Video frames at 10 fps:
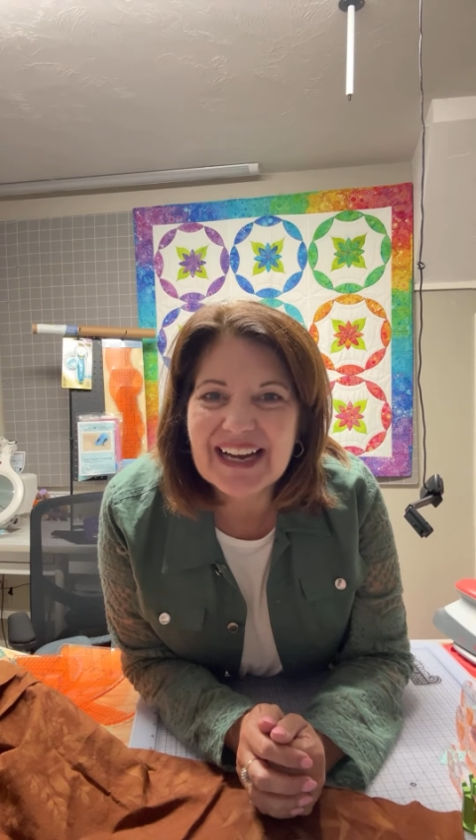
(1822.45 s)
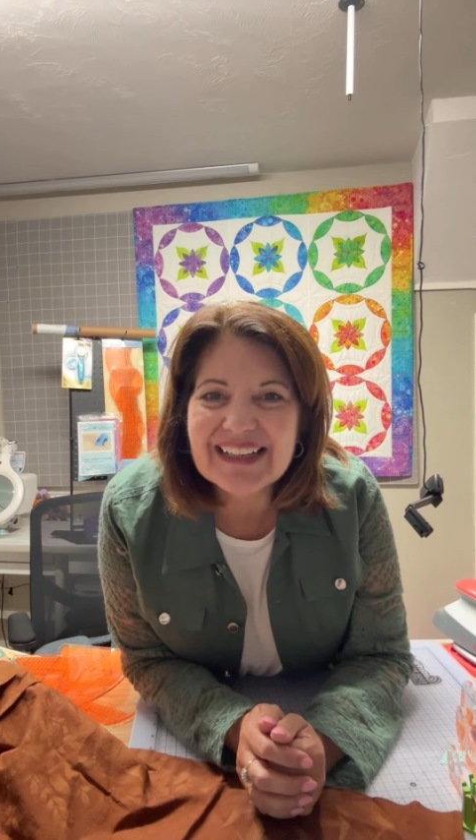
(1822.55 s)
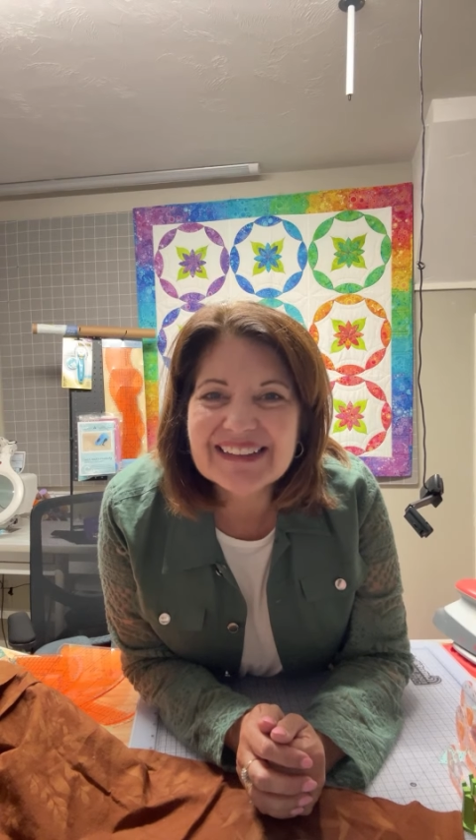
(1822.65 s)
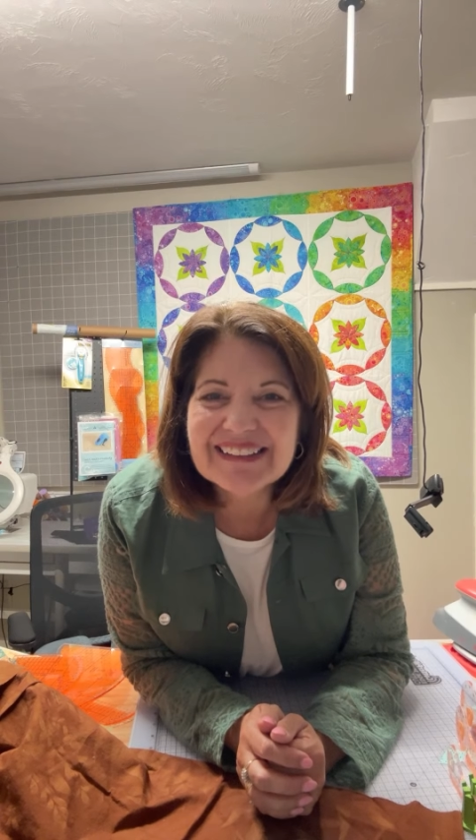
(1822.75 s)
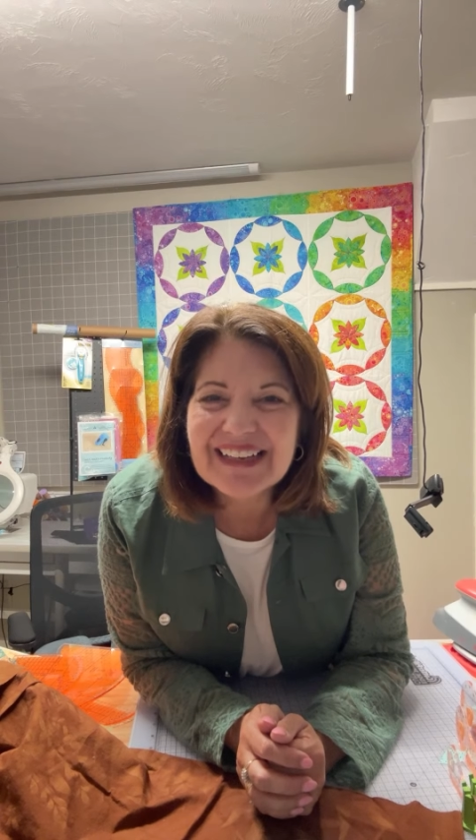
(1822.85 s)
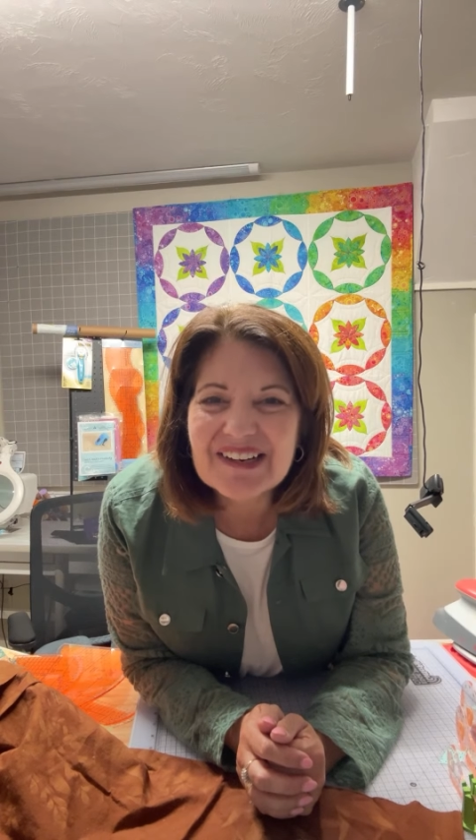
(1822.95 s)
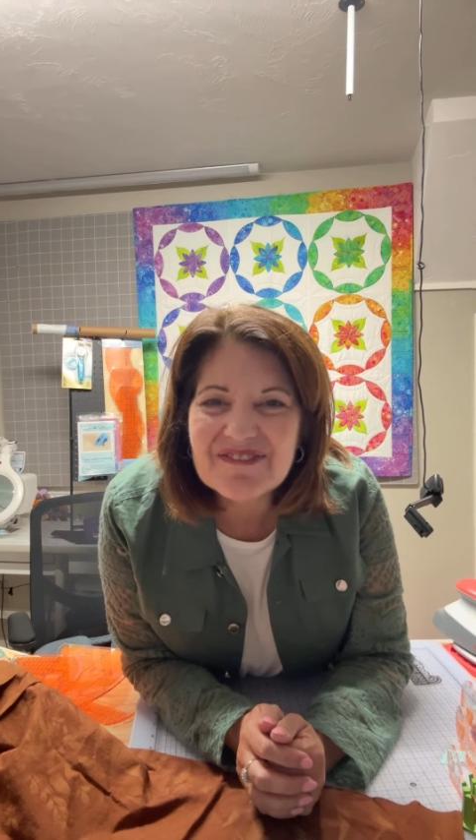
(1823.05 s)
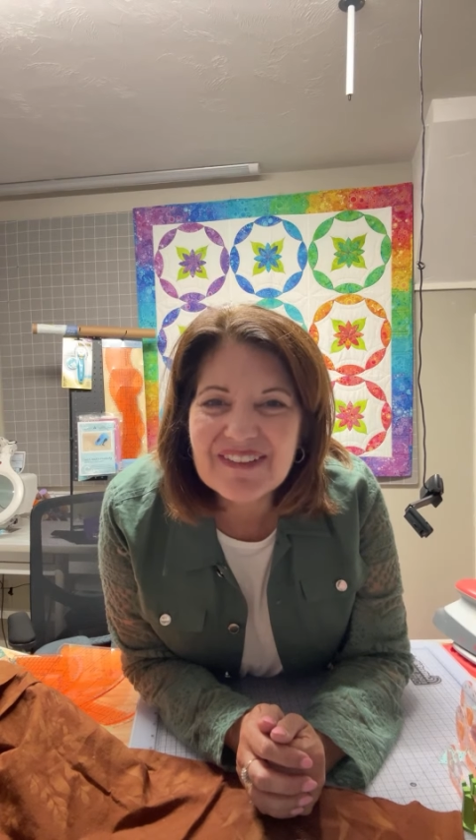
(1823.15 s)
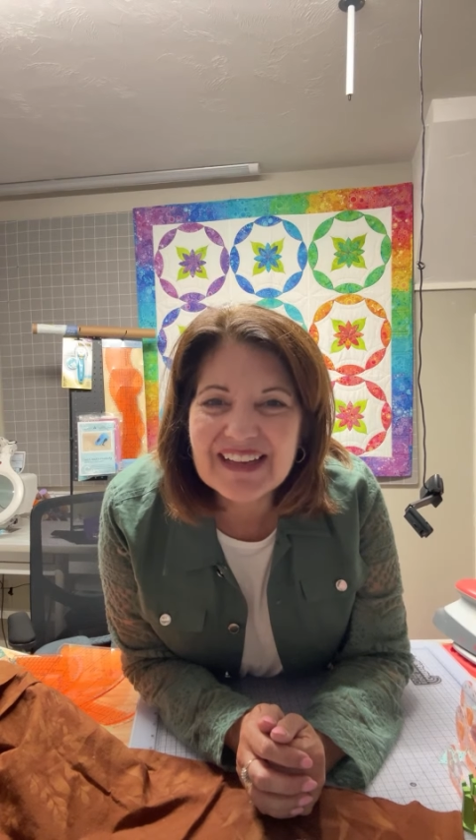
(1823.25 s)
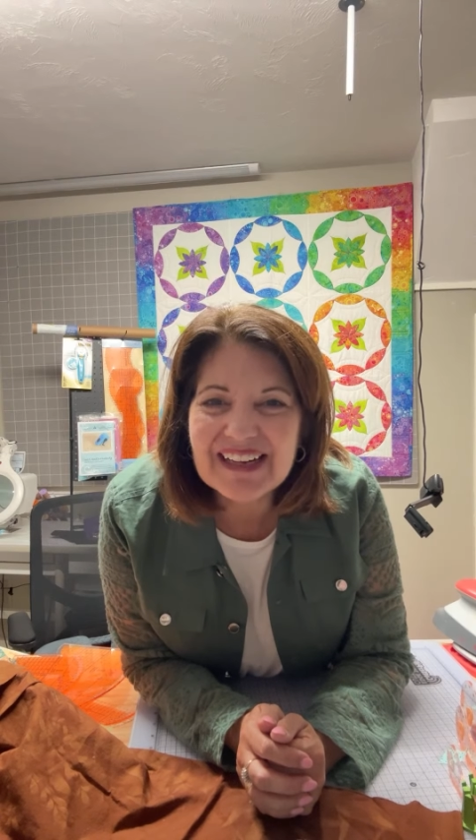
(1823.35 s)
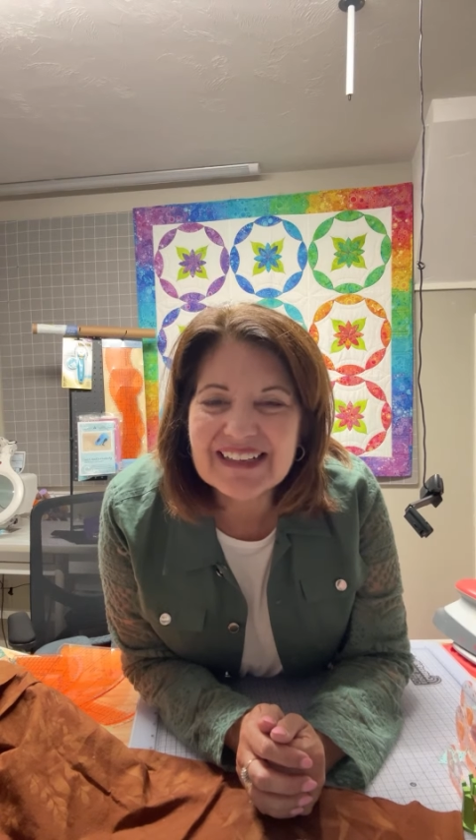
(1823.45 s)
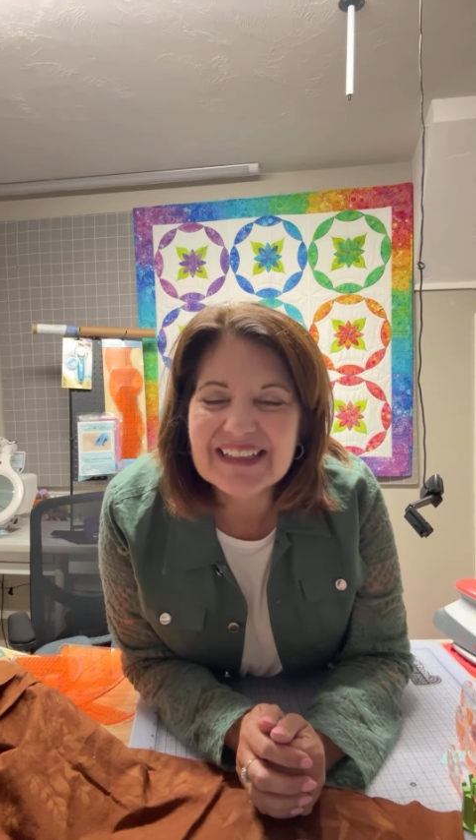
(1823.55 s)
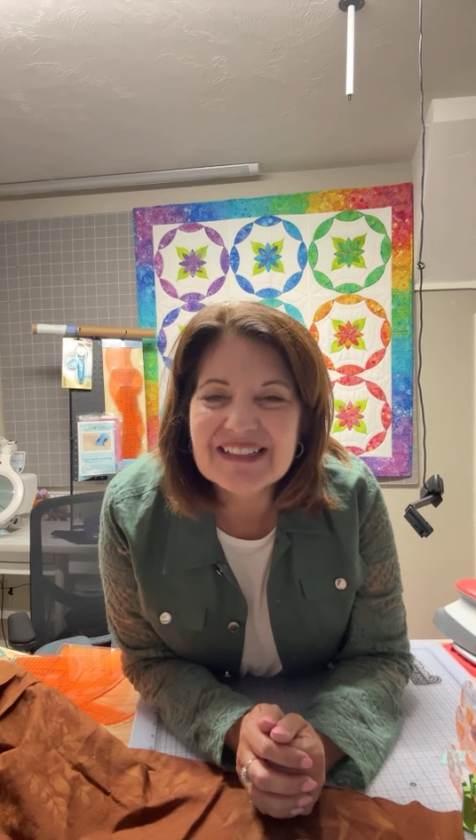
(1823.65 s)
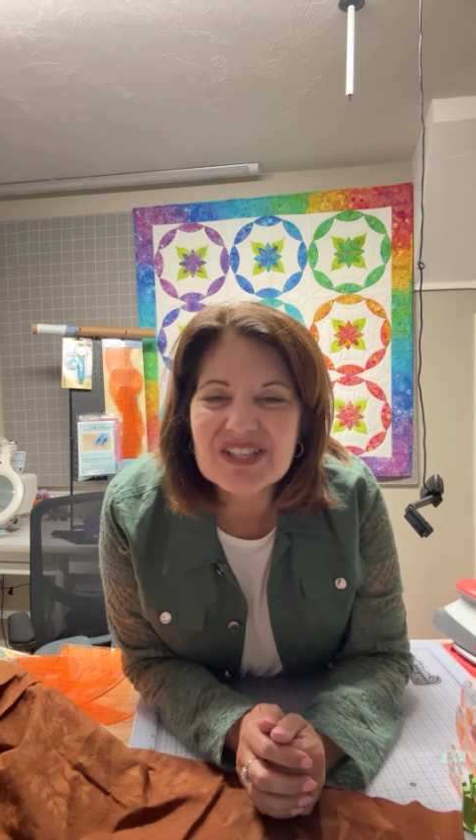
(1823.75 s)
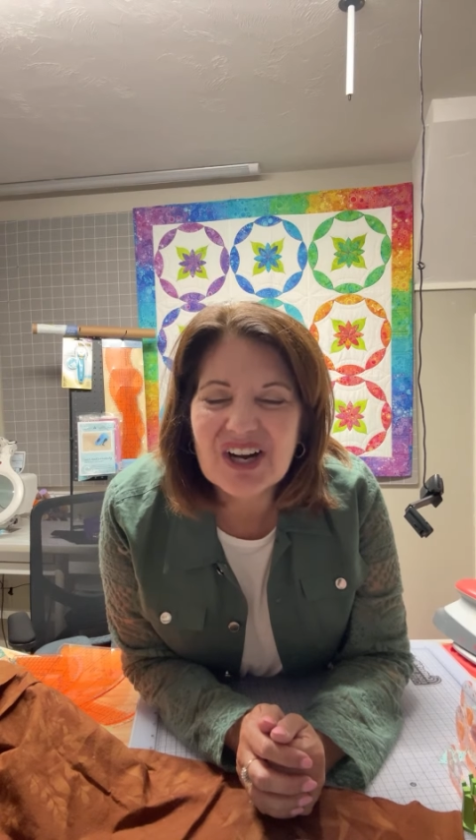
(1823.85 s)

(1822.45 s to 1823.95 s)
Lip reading: I love that. It's